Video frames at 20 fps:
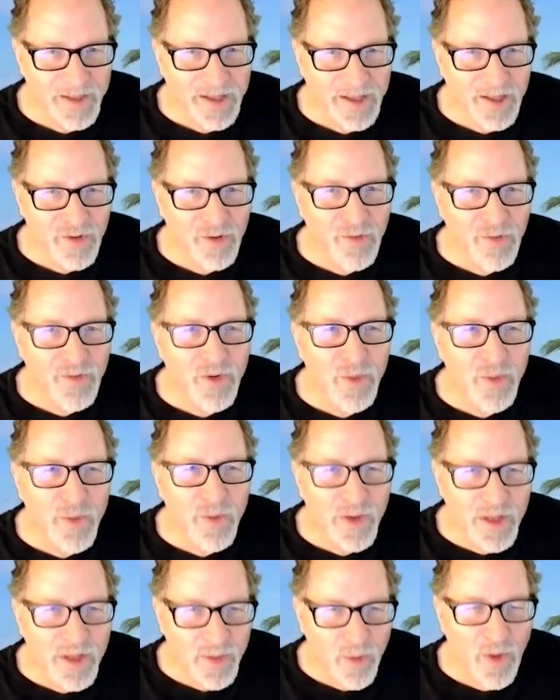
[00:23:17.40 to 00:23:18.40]
So if you
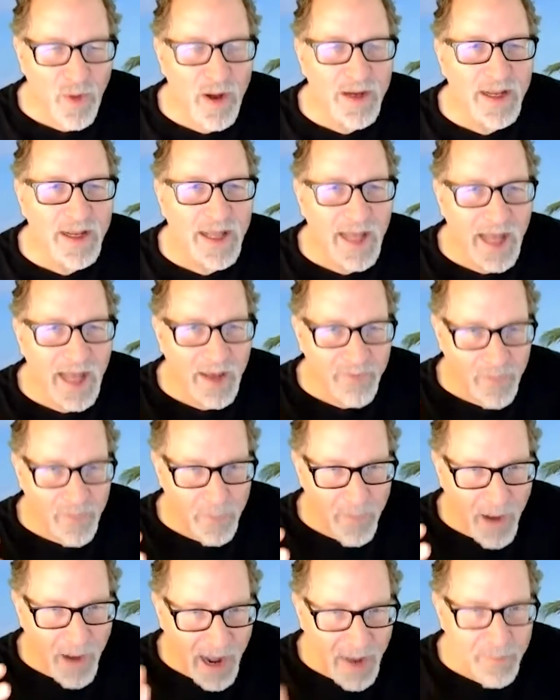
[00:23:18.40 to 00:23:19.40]
really want to have a
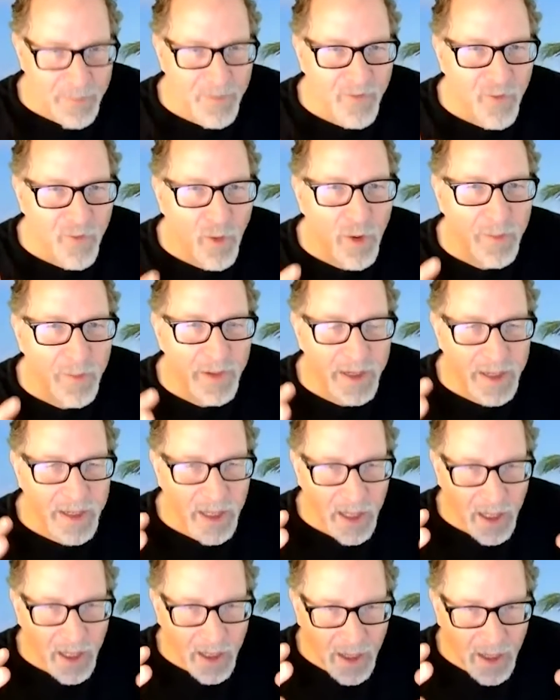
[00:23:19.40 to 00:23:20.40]
high-performing
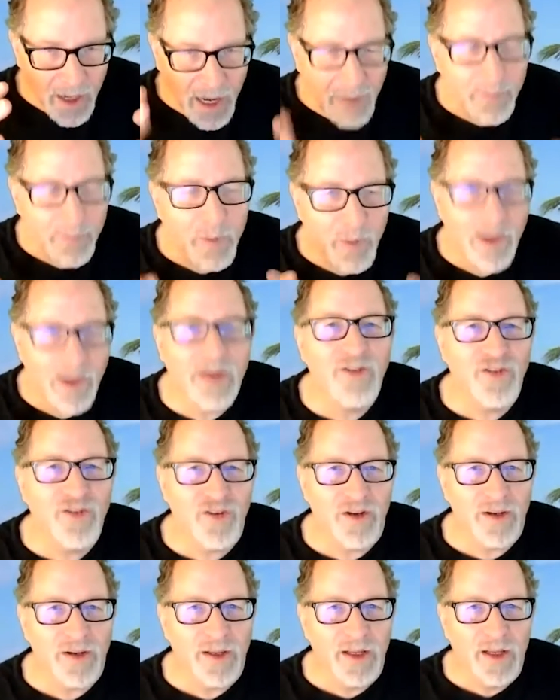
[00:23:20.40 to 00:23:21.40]

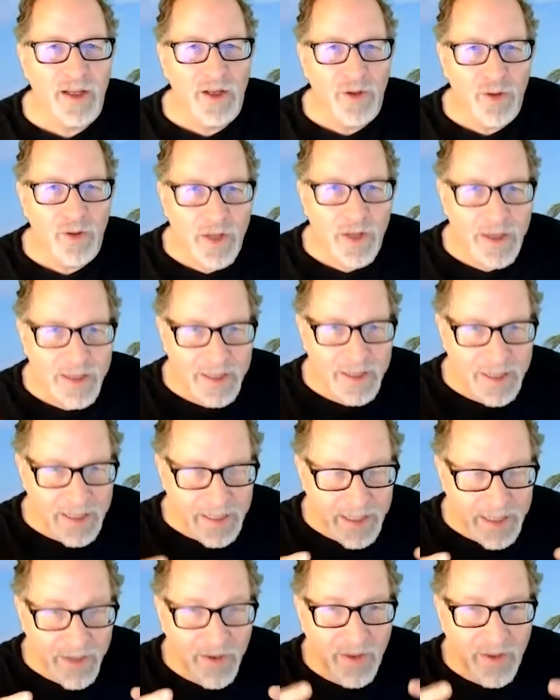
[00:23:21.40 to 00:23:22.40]
operation, you got to get it
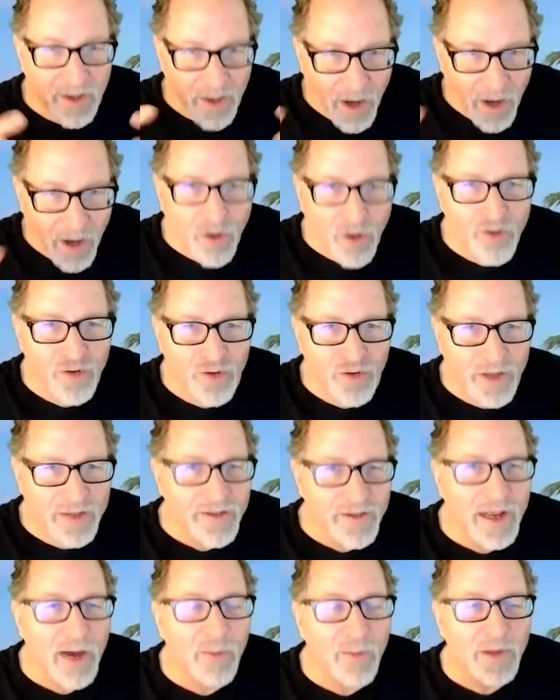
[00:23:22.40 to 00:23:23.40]
into the culture.
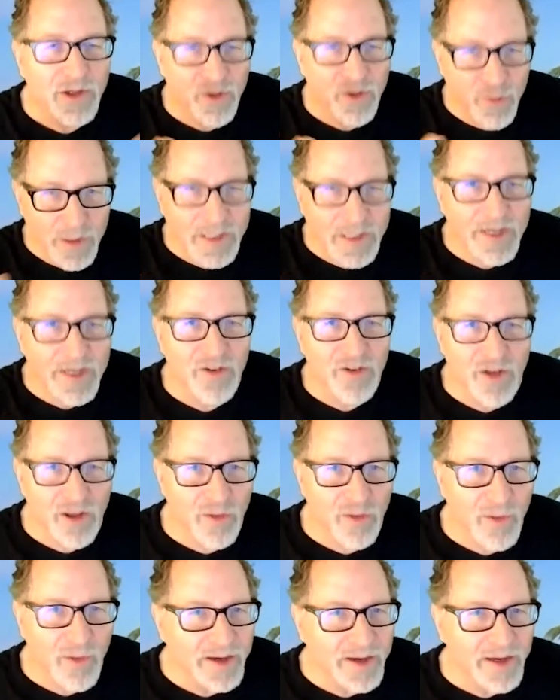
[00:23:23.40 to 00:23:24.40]
That's how we treat each
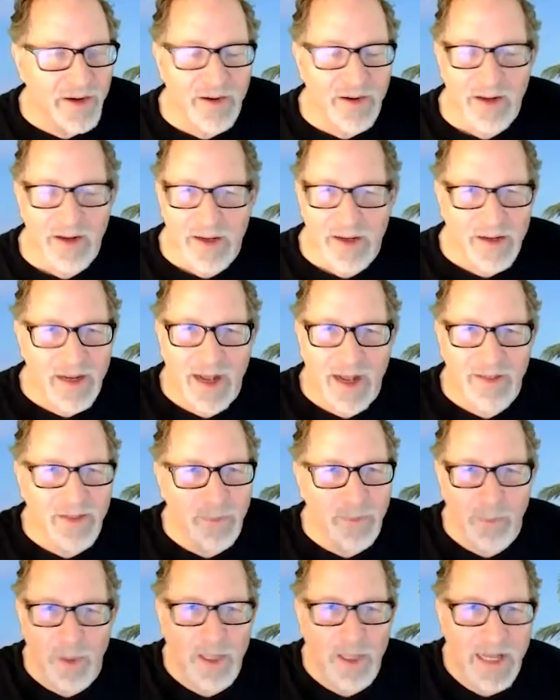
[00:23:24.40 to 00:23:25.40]
other around here, not
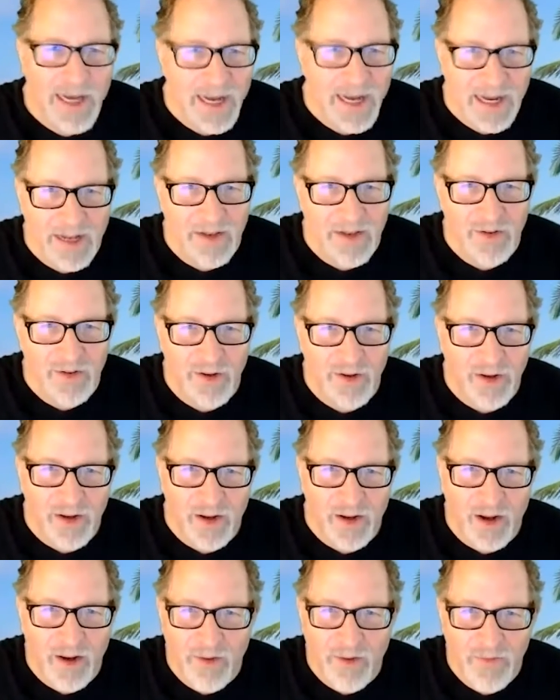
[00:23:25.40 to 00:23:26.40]
the plans
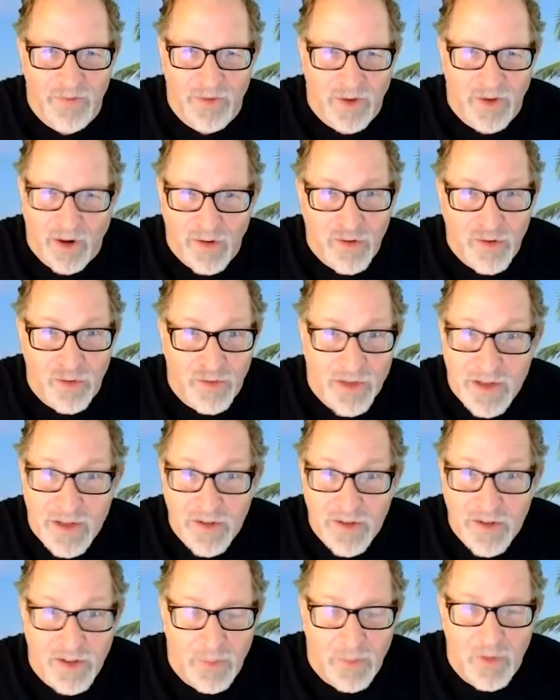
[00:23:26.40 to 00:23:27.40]
of our
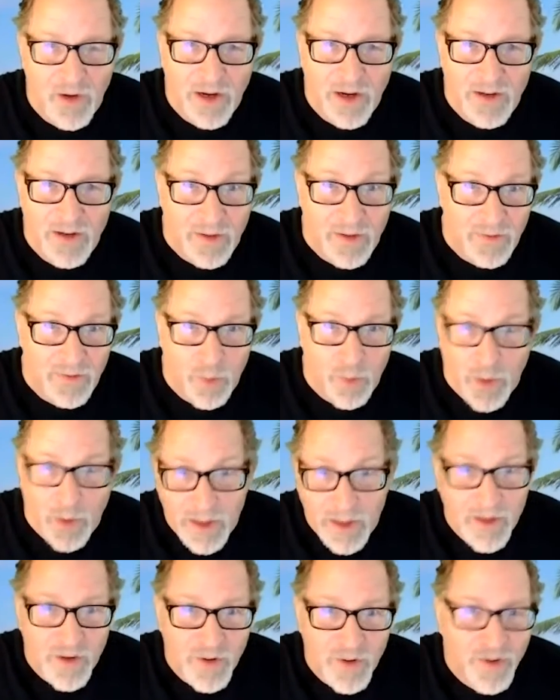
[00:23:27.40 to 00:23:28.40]
strategic objectives. We're
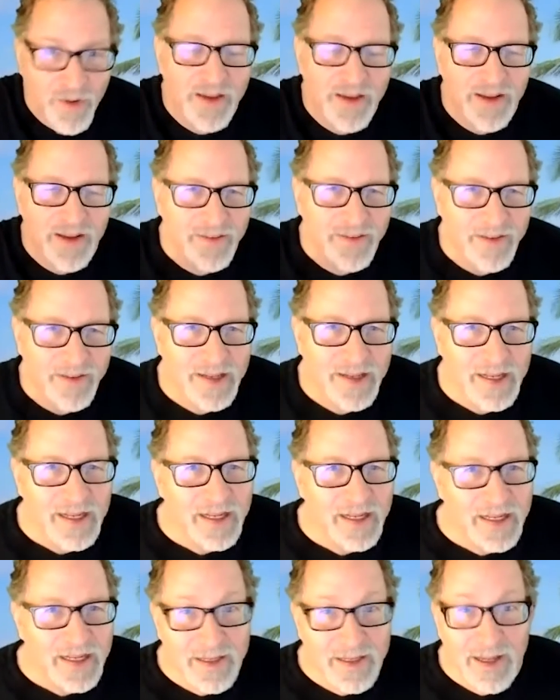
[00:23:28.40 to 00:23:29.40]
going to do this. And
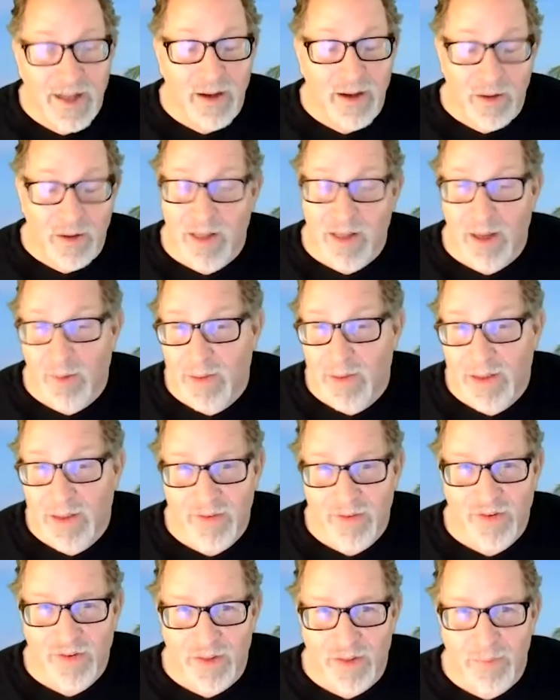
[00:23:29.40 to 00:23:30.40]
yeah, okay, well,
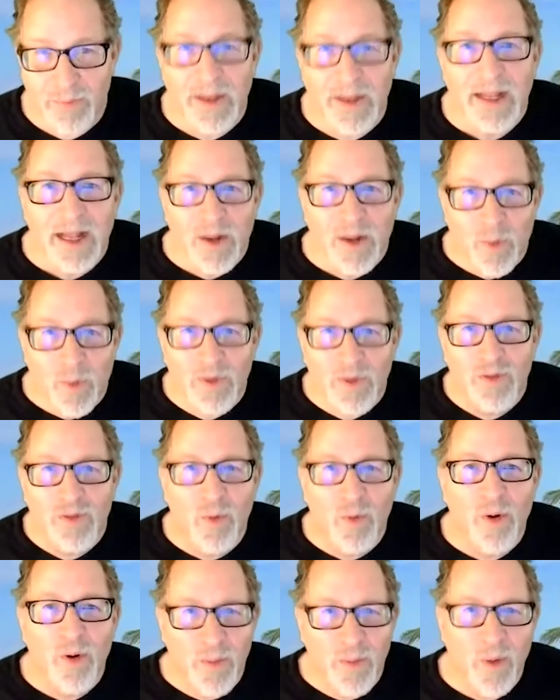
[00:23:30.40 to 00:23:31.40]
that's good. But what's
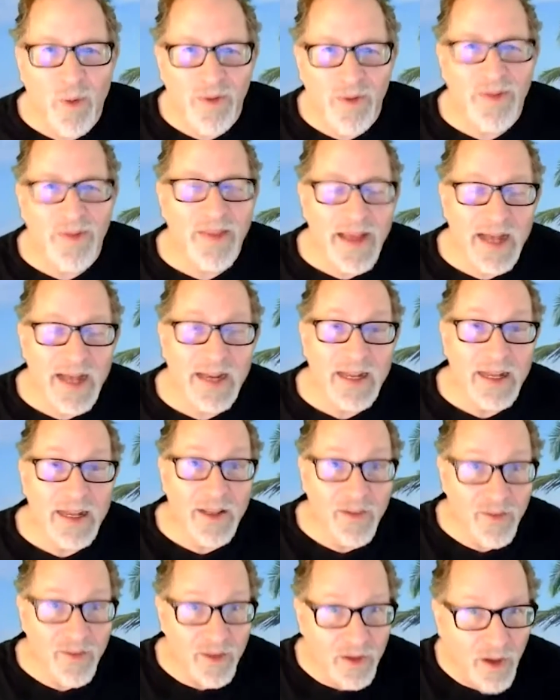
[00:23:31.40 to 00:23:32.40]
more important than that
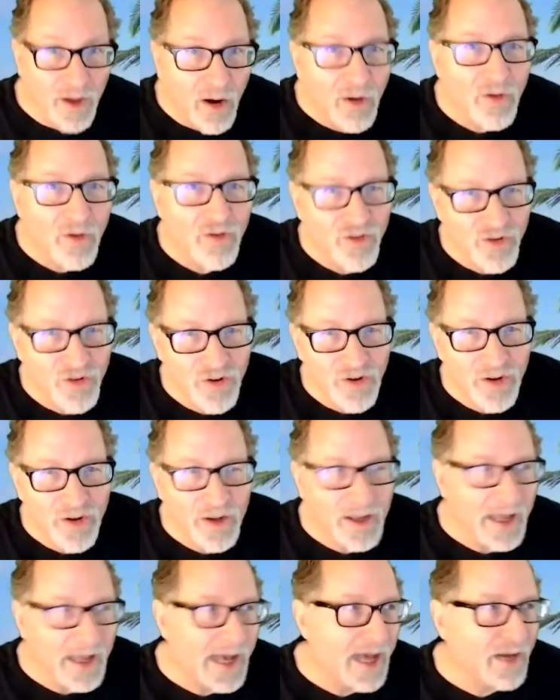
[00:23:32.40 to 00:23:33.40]
is the culture.
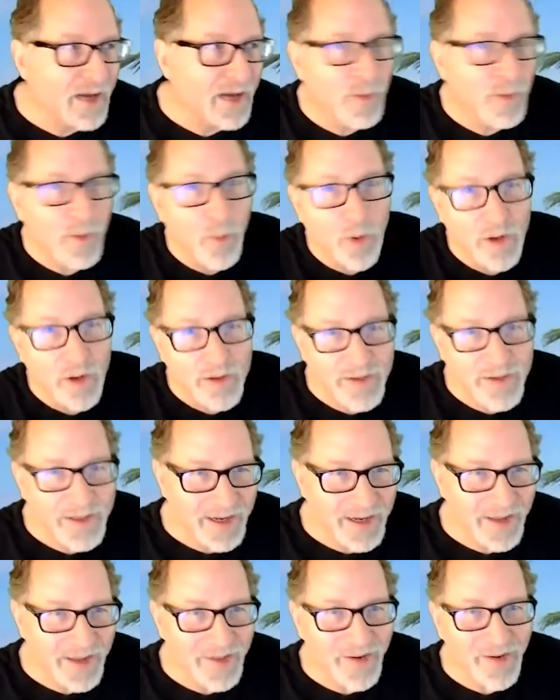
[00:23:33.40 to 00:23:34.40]
How do we work
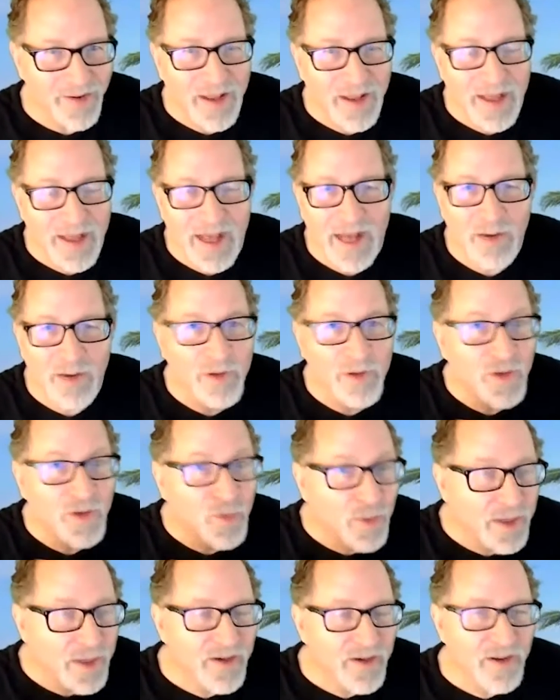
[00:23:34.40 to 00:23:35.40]
together? How do we
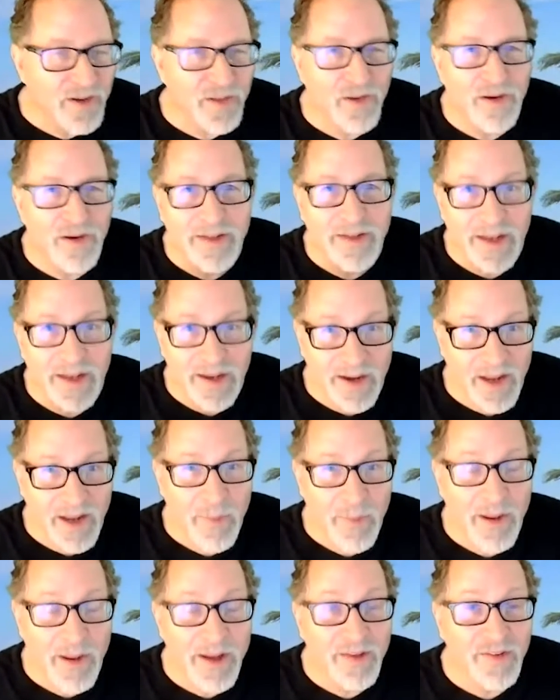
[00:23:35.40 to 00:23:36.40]
treat each other on a day-to-day
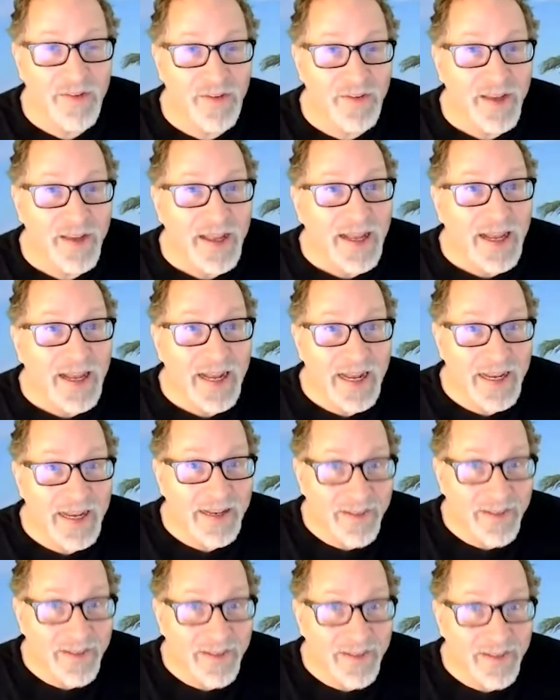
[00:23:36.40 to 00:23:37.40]
basis? And
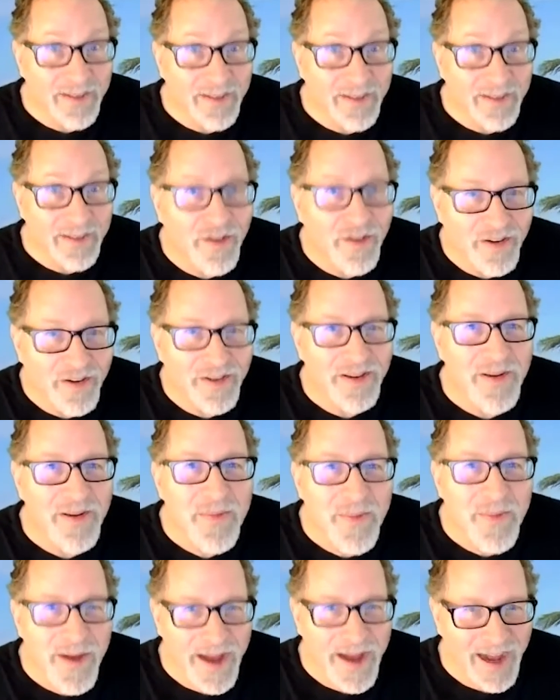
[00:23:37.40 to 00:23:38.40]
it's a little harder to
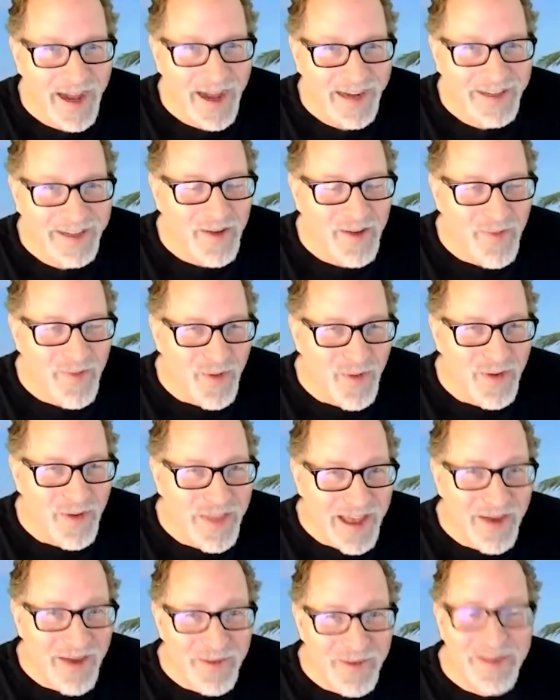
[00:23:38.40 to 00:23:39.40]
impact for
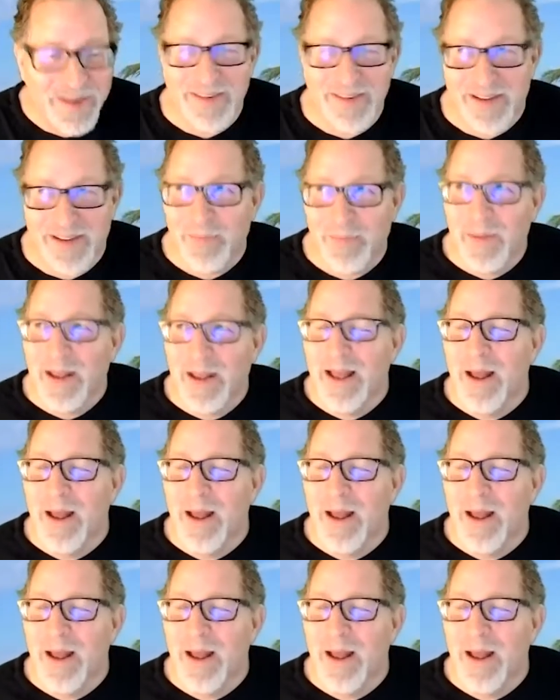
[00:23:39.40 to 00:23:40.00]
that reason.